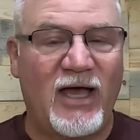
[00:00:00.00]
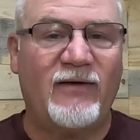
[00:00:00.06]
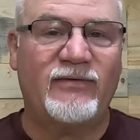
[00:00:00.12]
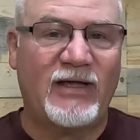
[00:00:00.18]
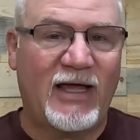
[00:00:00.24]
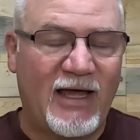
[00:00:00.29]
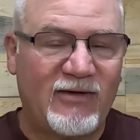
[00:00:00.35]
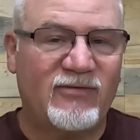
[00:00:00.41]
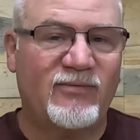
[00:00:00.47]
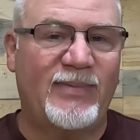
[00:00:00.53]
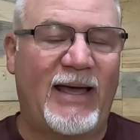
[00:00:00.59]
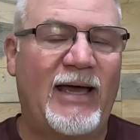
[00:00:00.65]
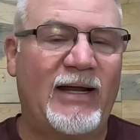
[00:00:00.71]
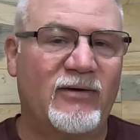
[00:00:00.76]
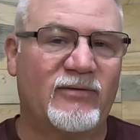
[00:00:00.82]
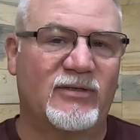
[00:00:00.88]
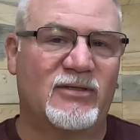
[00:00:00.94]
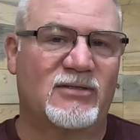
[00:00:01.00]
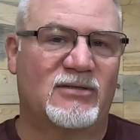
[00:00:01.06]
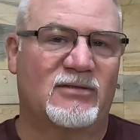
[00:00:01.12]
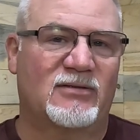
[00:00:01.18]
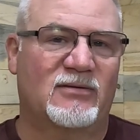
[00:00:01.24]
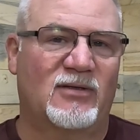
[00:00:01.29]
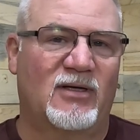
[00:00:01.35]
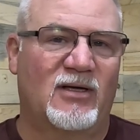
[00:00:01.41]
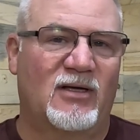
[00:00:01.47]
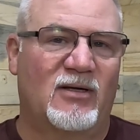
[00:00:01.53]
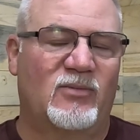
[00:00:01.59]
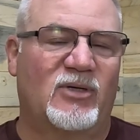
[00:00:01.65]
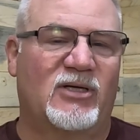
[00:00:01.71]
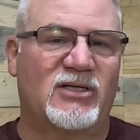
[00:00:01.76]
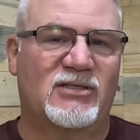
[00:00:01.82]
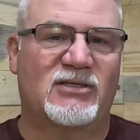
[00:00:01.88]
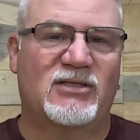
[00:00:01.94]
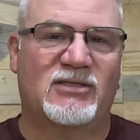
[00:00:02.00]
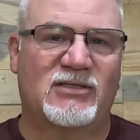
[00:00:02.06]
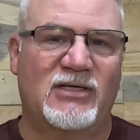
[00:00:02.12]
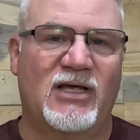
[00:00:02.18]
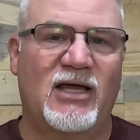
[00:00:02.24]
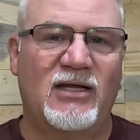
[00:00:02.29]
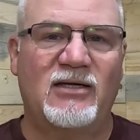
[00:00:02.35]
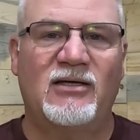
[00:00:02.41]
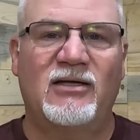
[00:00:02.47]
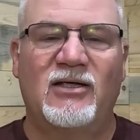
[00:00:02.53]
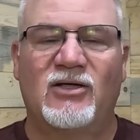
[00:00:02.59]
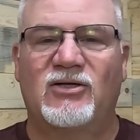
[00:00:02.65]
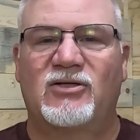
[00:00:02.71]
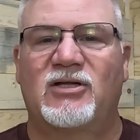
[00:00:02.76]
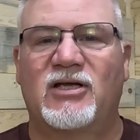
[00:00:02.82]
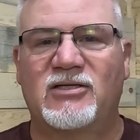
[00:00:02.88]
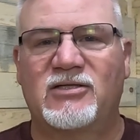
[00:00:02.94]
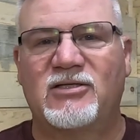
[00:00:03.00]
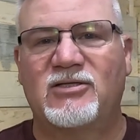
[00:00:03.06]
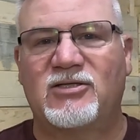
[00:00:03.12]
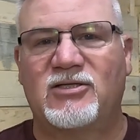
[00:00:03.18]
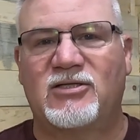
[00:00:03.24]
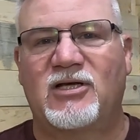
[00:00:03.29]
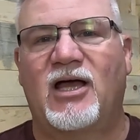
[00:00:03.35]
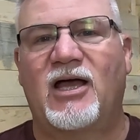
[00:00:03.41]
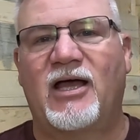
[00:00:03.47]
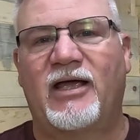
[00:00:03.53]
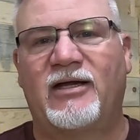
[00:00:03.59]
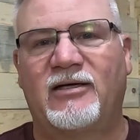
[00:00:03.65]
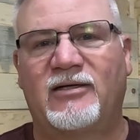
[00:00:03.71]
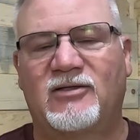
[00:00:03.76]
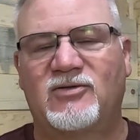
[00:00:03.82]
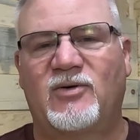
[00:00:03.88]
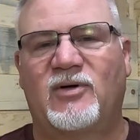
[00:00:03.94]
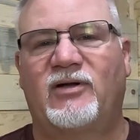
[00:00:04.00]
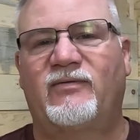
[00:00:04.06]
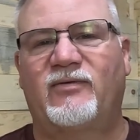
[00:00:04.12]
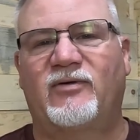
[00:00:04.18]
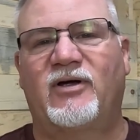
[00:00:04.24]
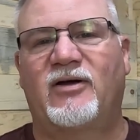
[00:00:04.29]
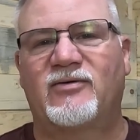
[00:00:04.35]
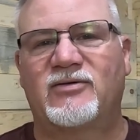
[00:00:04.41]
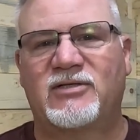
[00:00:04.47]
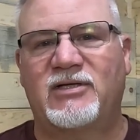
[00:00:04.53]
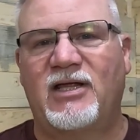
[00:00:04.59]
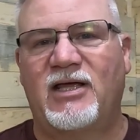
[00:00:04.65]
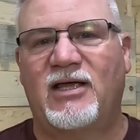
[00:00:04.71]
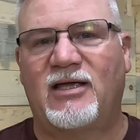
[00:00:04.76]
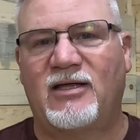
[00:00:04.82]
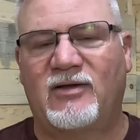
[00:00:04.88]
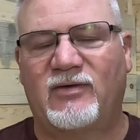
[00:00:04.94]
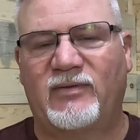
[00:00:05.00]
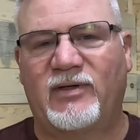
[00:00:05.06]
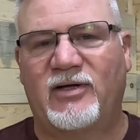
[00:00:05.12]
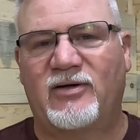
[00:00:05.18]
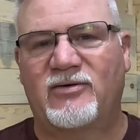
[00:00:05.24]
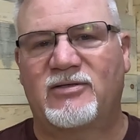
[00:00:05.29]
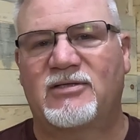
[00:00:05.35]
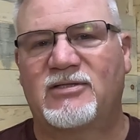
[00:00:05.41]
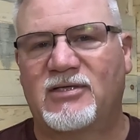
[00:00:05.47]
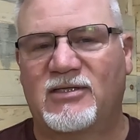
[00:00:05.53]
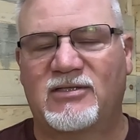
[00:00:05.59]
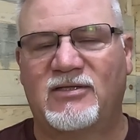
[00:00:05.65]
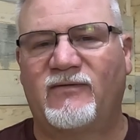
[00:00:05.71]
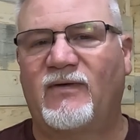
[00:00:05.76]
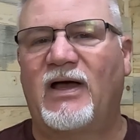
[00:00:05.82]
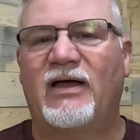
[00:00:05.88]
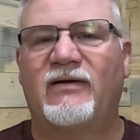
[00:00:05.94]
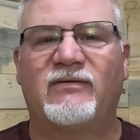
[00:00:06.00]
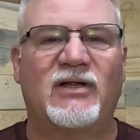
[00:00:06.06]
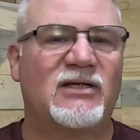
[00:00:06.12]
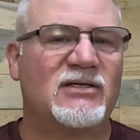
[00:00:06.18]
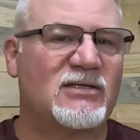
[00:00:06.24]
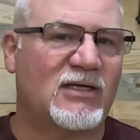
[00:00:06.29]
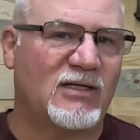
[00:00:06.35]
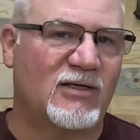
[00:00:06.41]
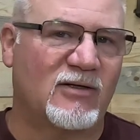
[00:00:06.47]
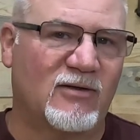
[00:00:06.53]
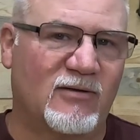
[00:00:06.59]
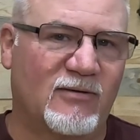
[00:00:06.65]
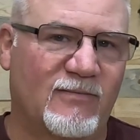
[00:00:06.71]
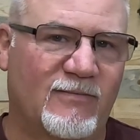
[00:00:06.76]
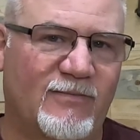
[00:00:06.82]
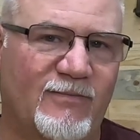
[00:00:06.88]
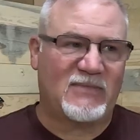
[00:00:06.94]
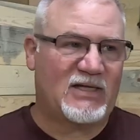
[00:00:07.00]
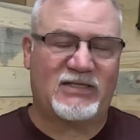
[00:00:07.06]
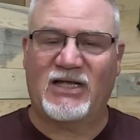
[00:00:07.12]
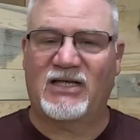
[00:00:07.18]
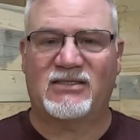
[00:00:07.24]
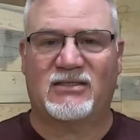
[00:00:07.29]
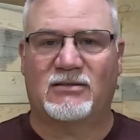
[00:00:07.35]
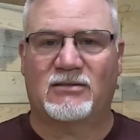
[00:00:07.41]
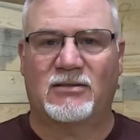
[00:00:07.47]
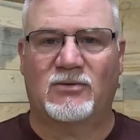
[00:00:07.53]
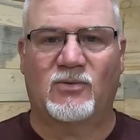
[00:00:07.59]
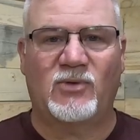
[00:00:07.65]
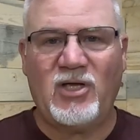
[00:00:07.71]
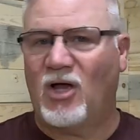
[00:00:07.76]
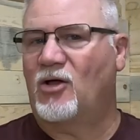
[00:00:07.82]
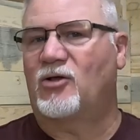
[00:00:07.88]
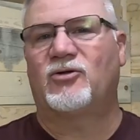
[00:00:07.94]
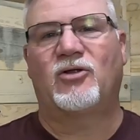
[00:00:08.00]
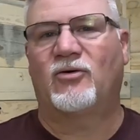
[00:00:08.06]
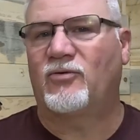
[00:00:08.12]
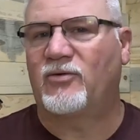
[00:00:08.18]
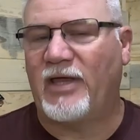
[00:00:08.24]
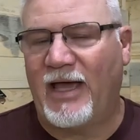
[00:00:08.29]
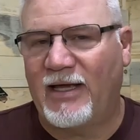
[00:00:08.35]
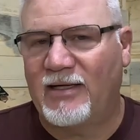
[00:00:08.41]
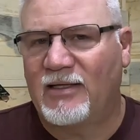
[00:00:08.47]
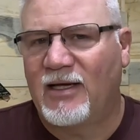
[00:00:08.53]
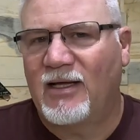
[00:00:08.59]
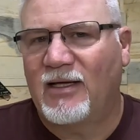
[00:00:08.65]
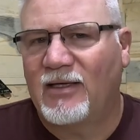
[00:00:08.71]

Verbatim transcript: have to have batteries because the sun doesn't shine 24 hours a day, 365 days a year. It doesn't. We all know that.